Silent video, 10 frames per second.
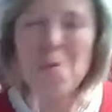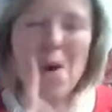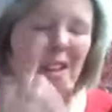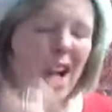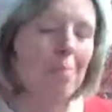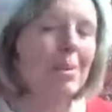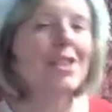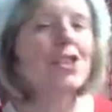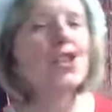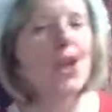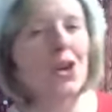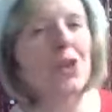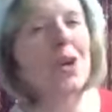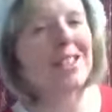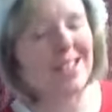Well, I'm going to show
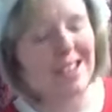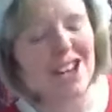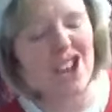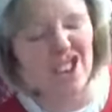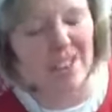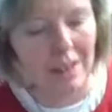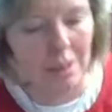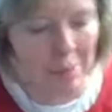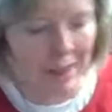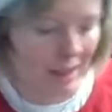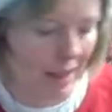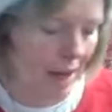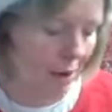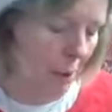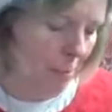you what's in here a little bit
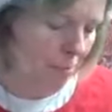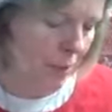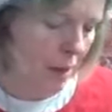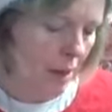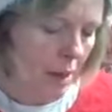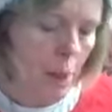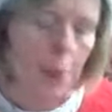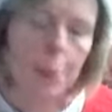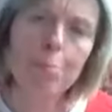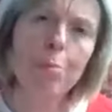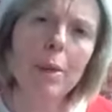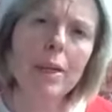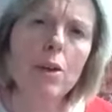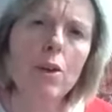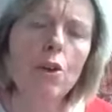later.
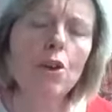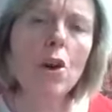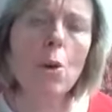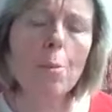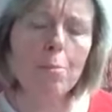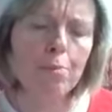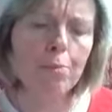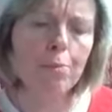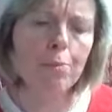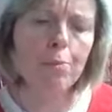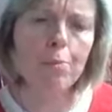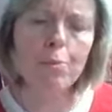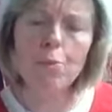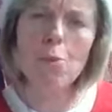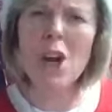But, you know,
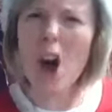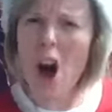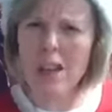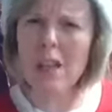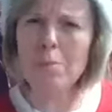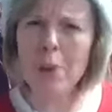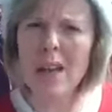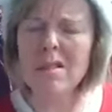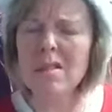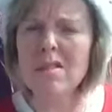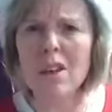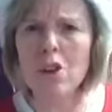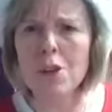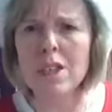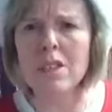we all get presents
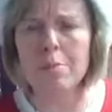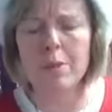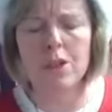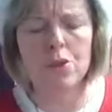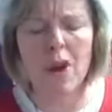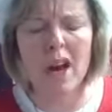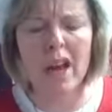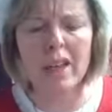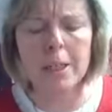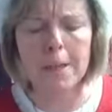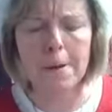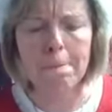at Christmas, right?